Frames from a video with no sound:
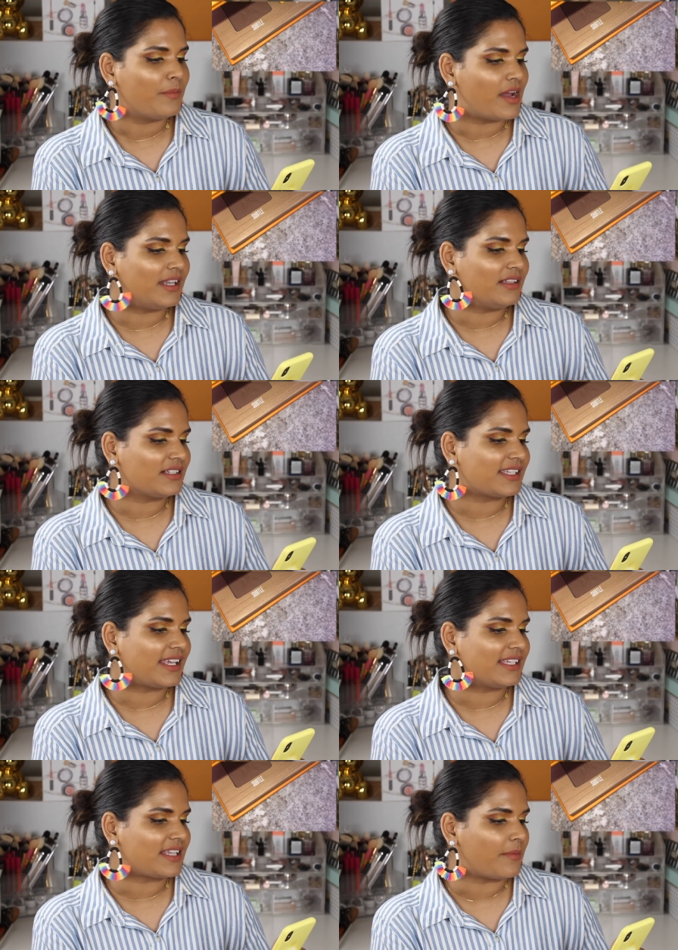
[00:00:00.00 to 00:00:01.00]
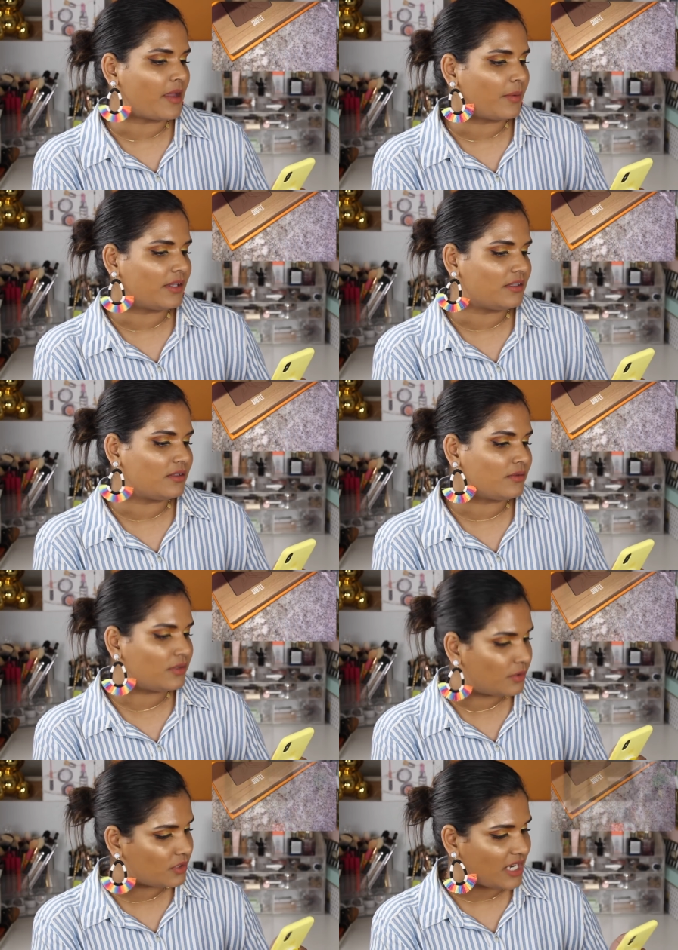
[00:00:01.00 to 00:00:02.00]
But it looks like he's coming out with
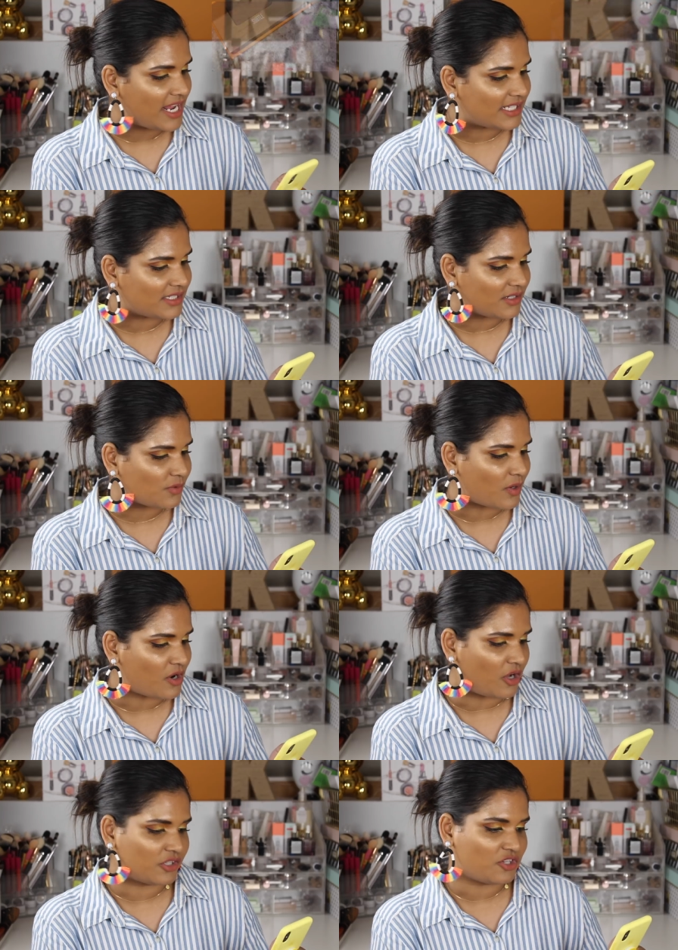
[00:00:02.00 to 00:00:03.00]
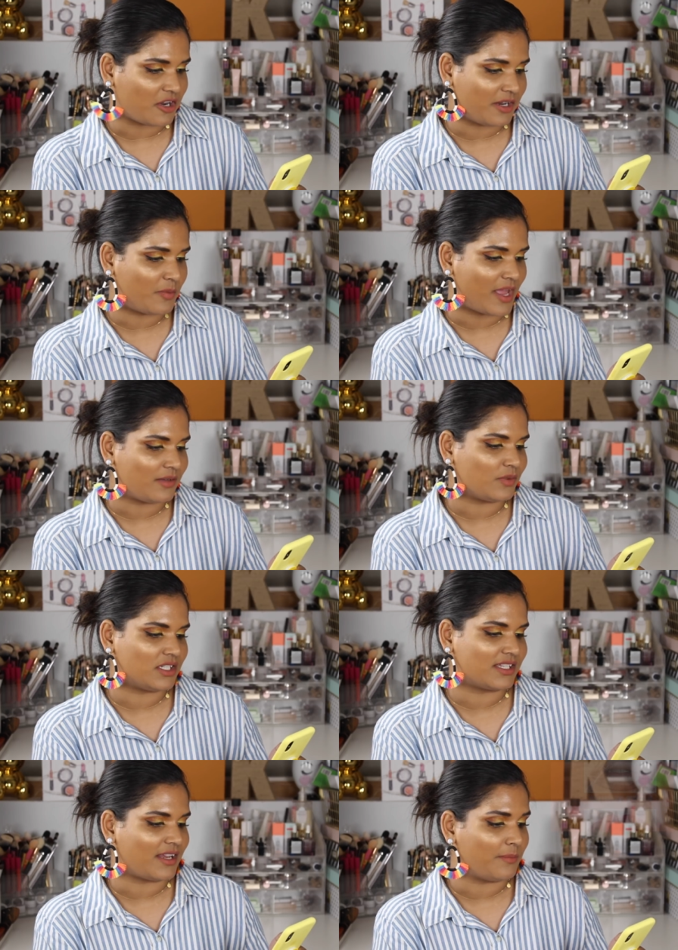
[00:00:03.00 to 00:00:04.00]
two shades. There's one called Cherry Wet,
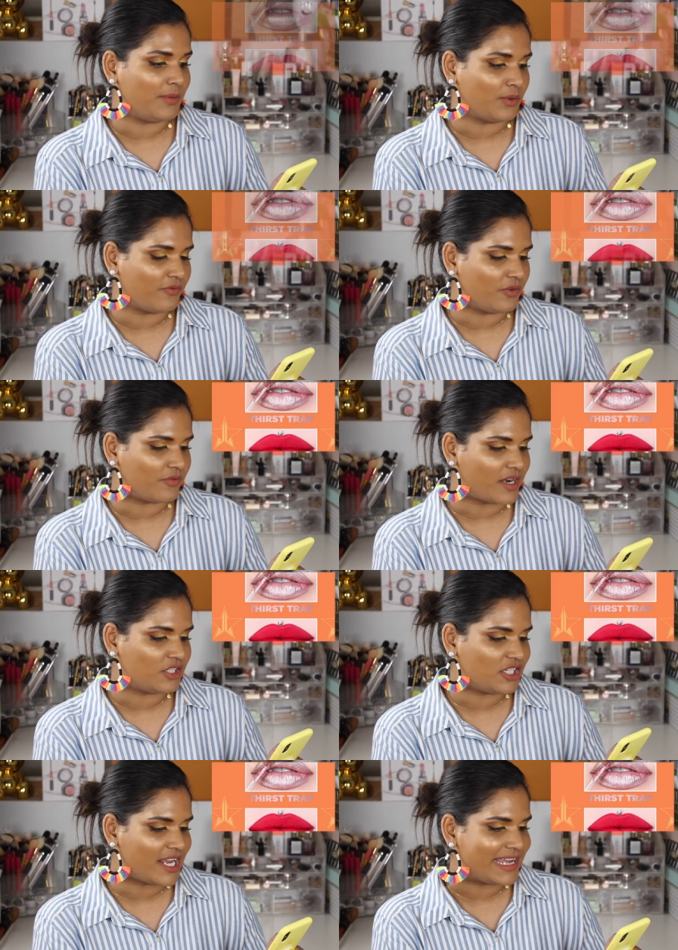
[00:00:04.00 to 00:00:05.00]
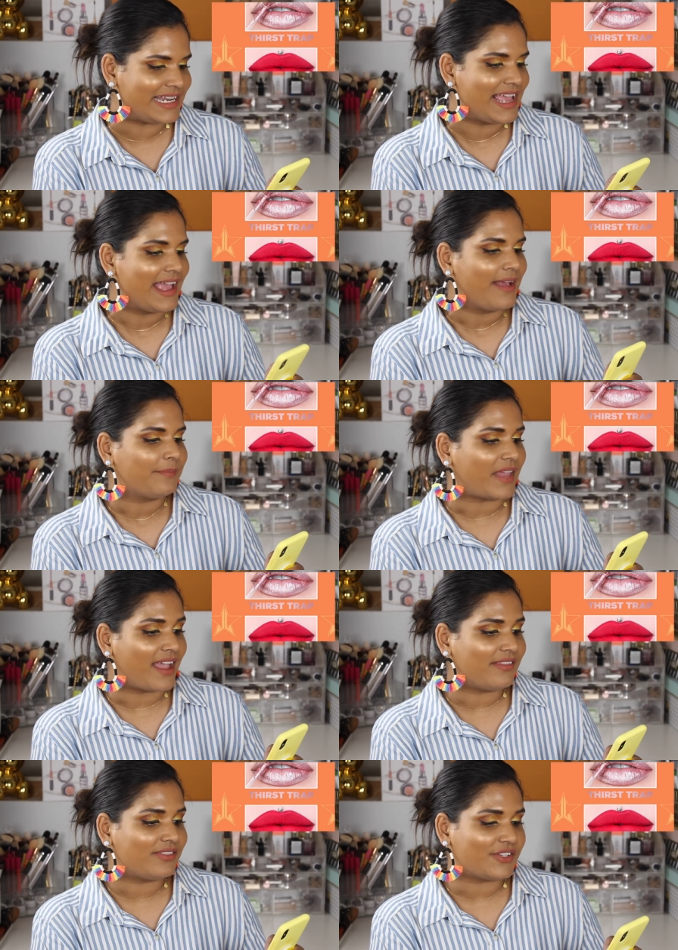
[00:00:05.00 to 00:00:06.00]
which is like a beautiful red shade,
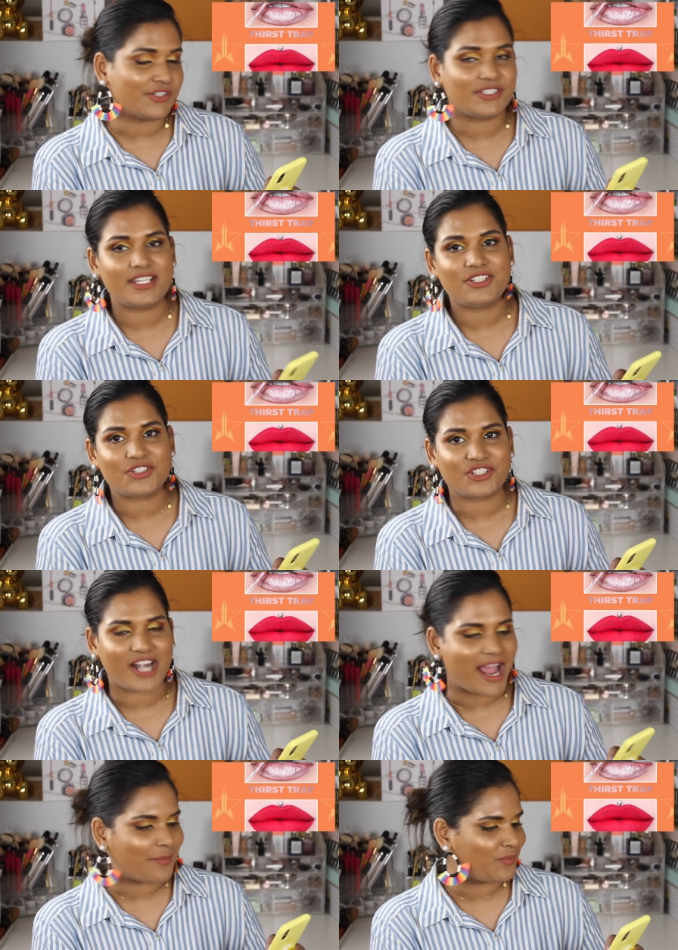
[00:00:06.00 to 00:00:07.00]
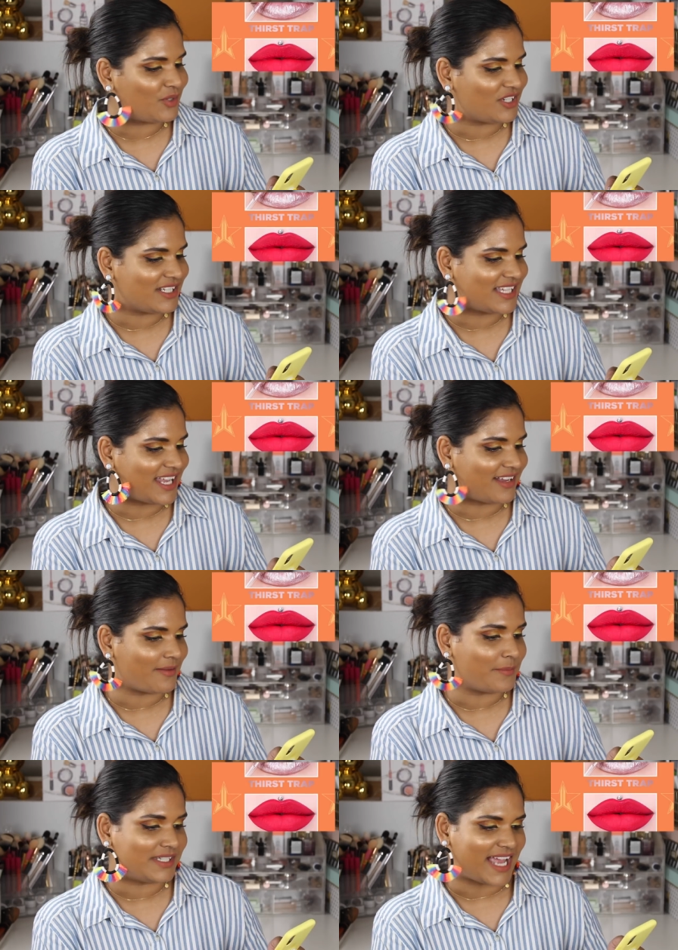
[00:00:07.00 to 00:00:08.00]
and Thirsty Trap, which is like
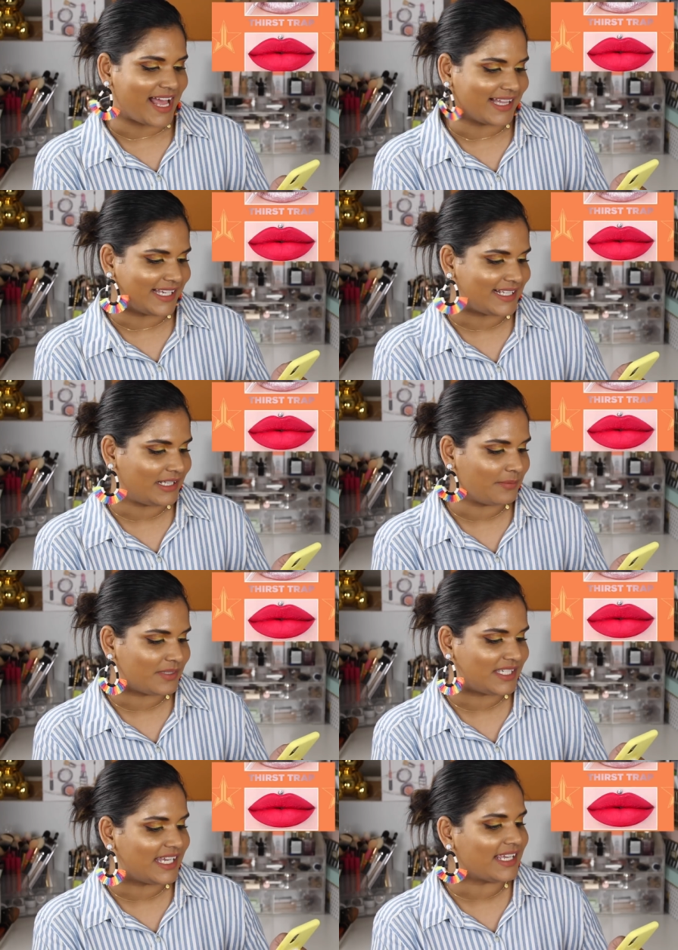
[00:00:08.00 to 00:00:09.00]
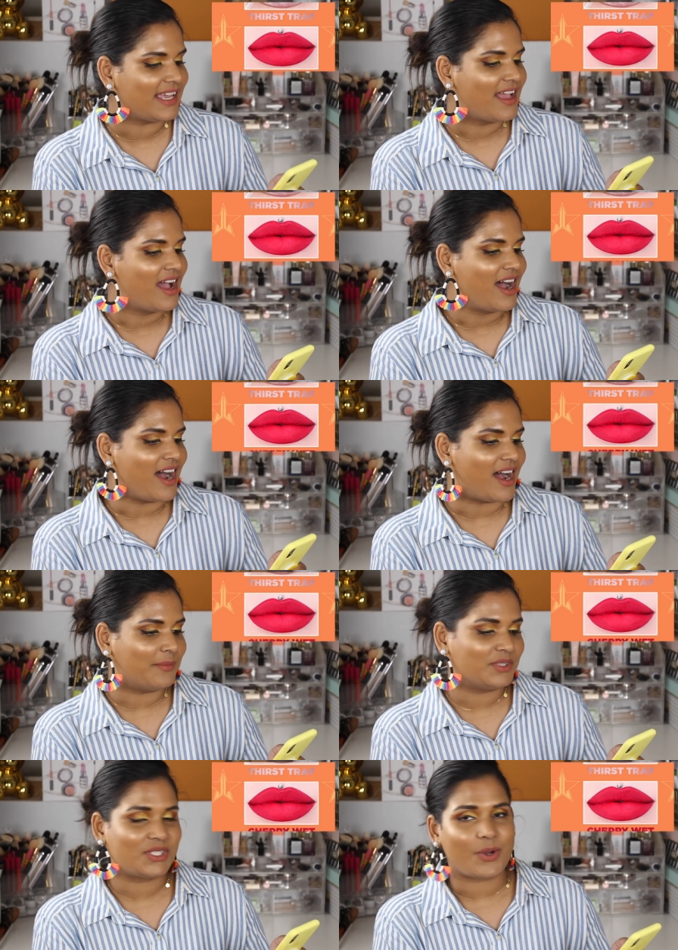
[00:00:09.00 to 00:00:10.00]
a metallic lipstick.
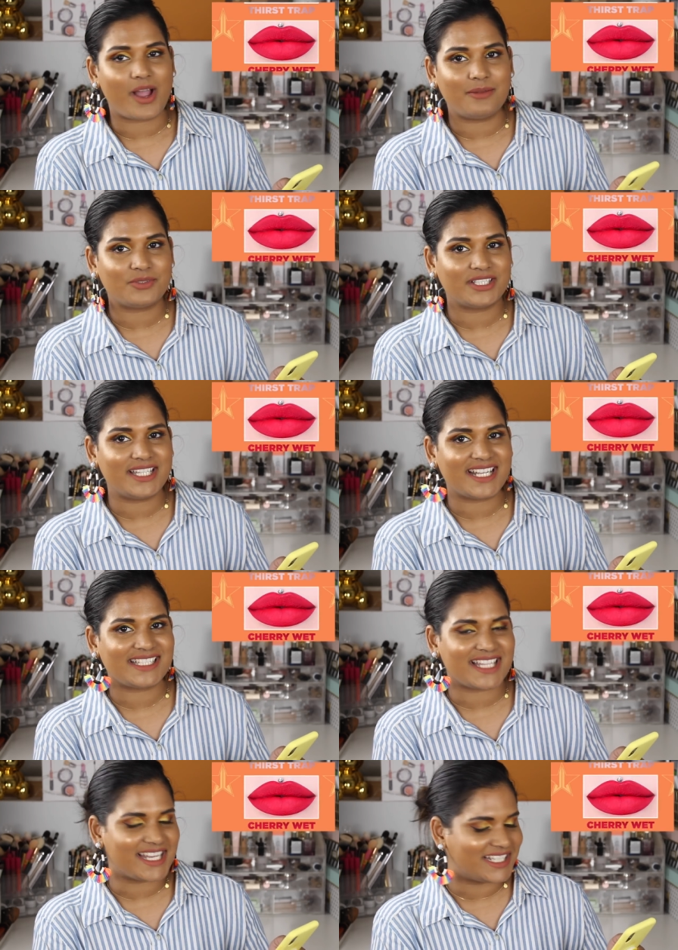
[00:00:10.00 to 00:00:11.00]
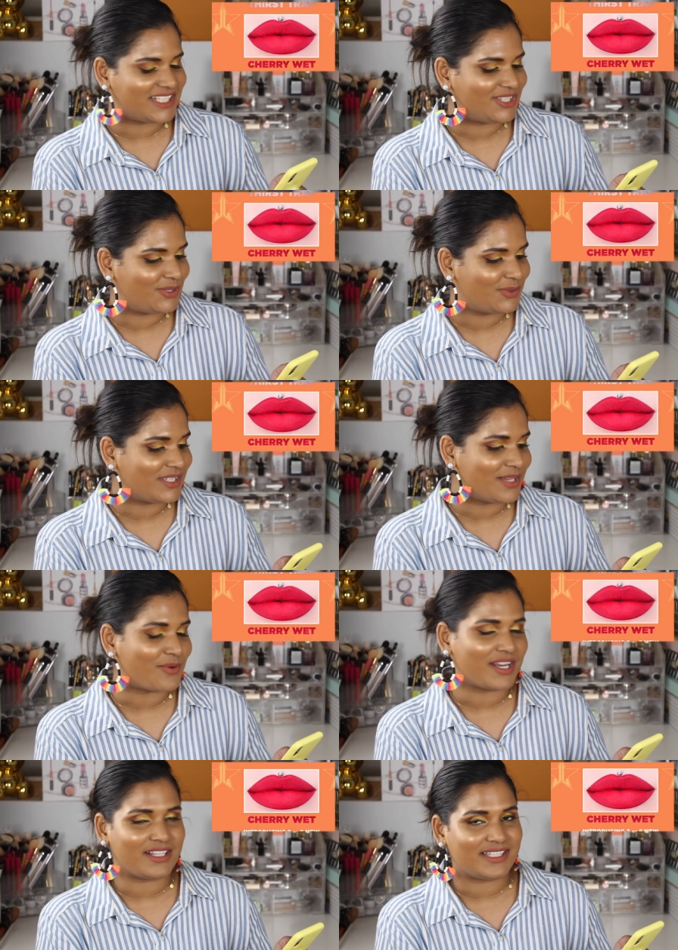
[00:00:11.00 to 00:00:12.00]
Um, so I'm really excited to see
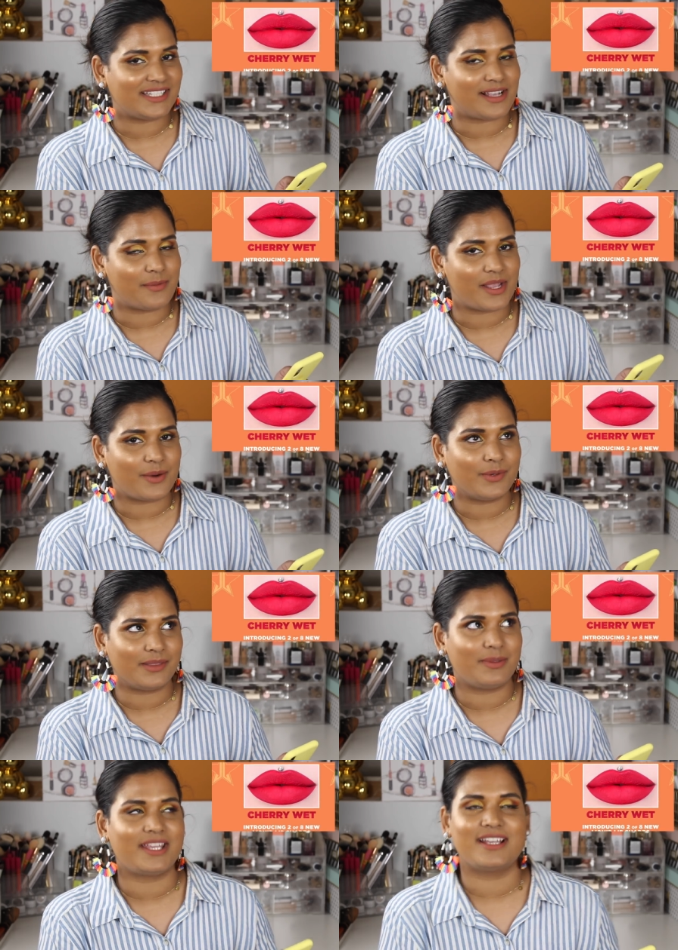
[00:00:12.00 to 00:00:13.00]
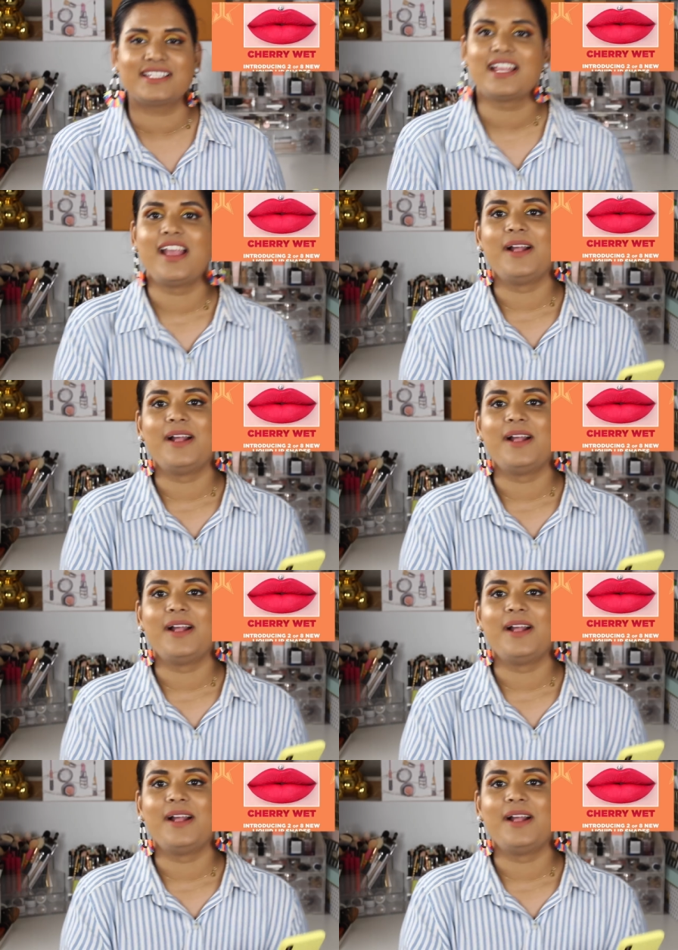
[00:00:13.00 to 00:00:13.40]
what else he's coming out with because